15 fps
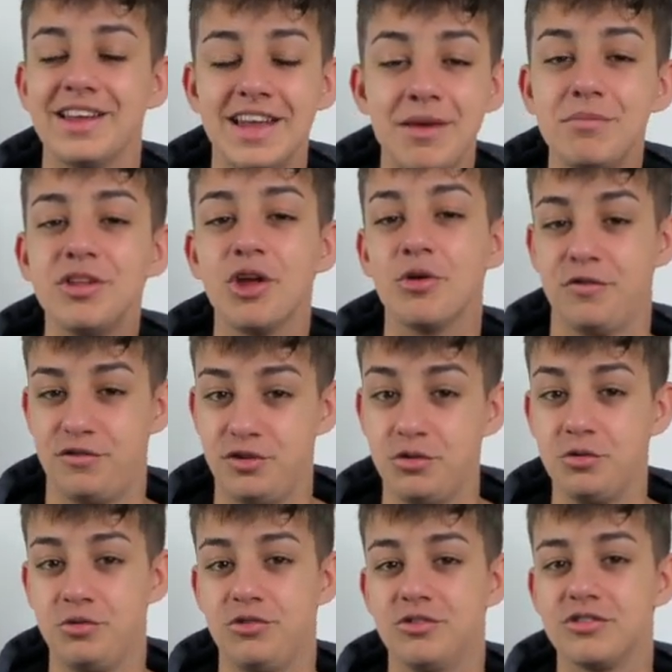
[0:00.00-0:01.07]
Like, let me know if
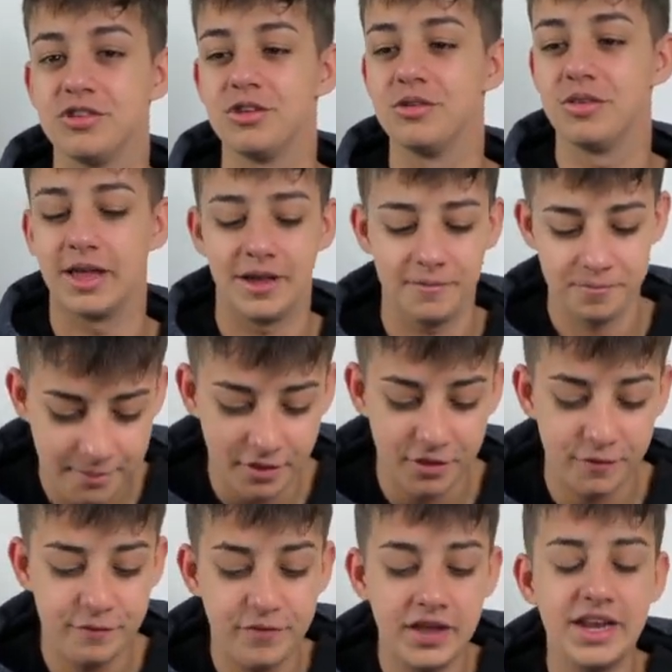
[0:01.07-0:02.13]
you used to do that. But
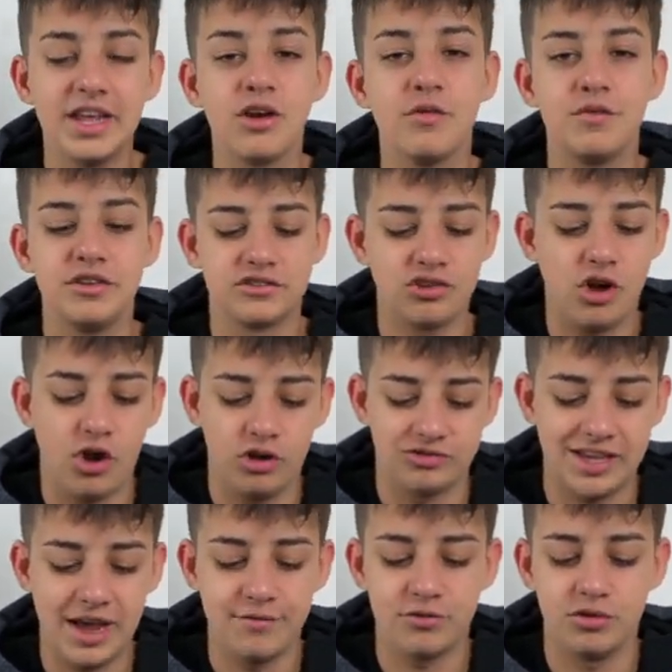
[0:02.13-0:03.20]
the feeling of these
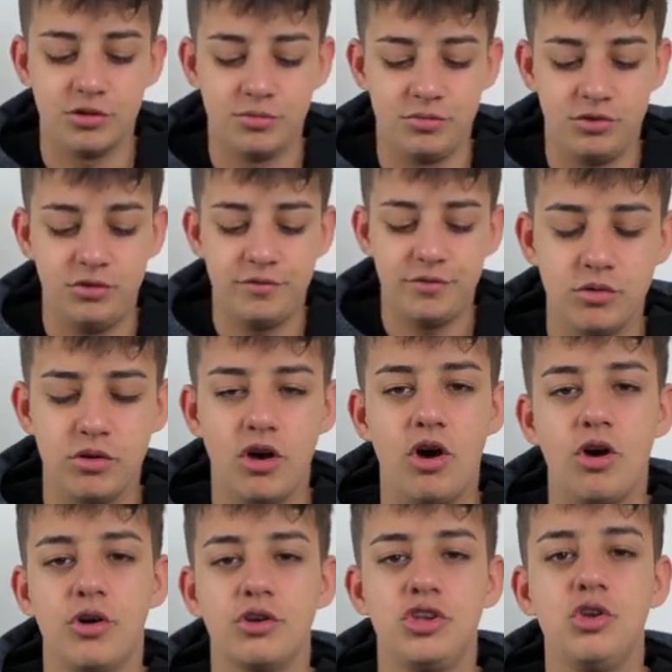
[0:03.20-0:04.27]
cards having them, you like,
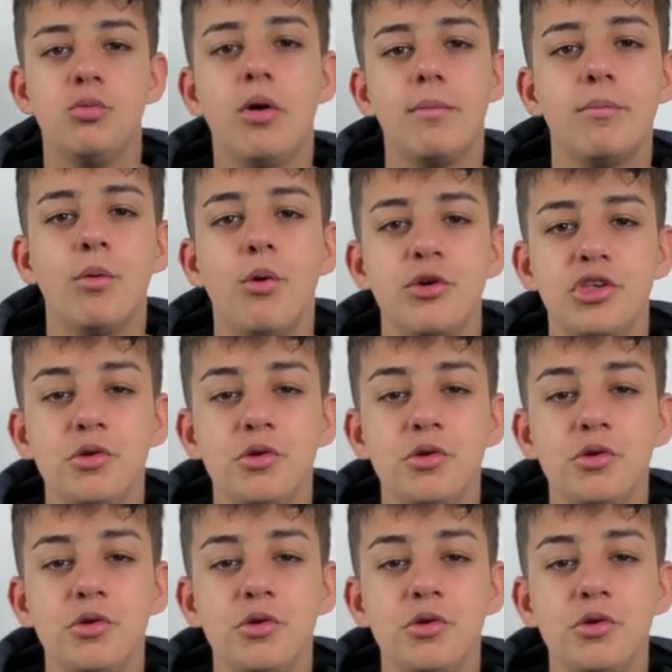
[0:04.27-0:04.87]
oh, you want more.